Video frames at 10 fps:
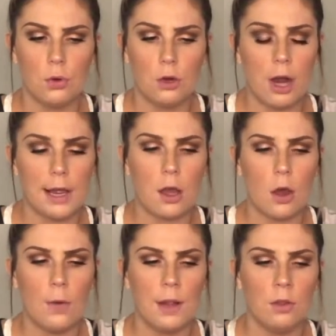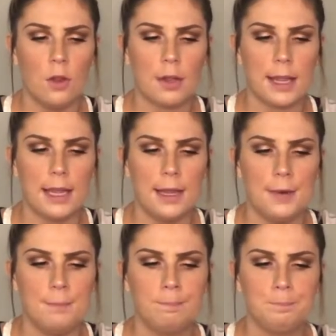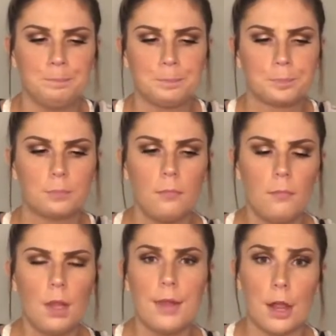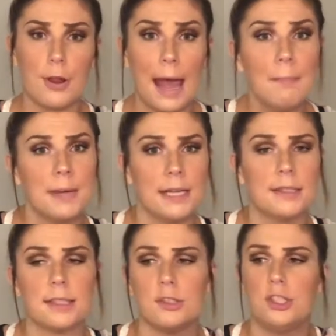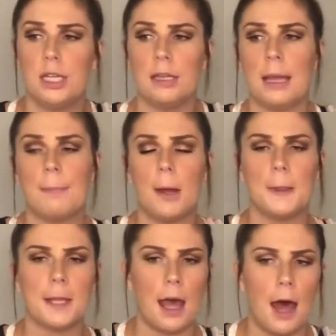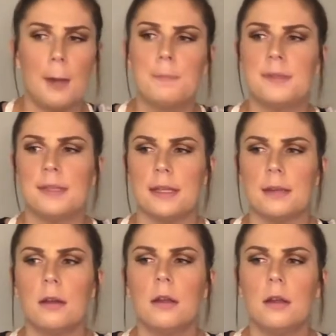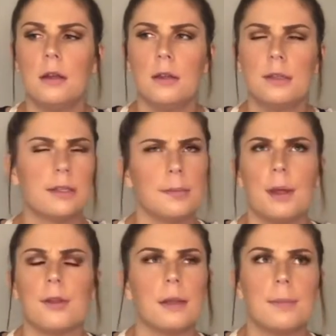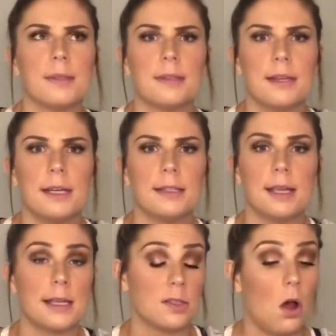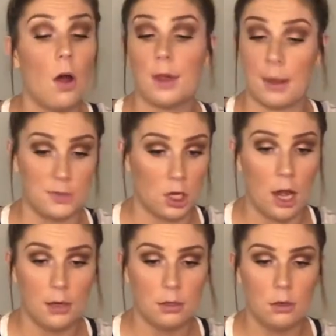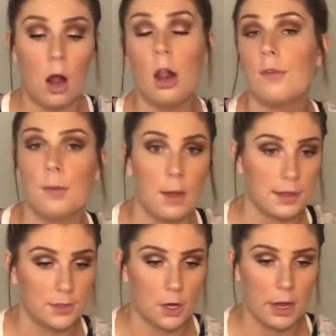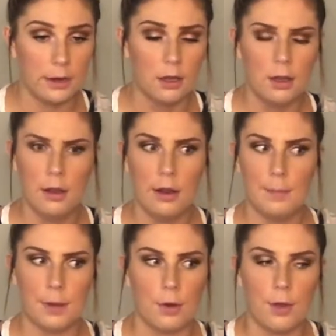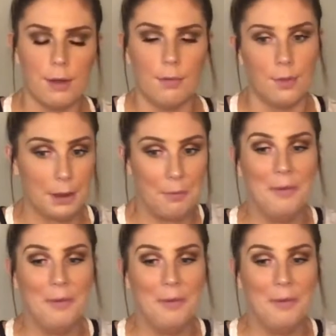I go and look in like our cabinets because she had like bought the cups and some other like miscellaneous things. All the cups are gone. All of her mugs are gone. Like, okay, well, like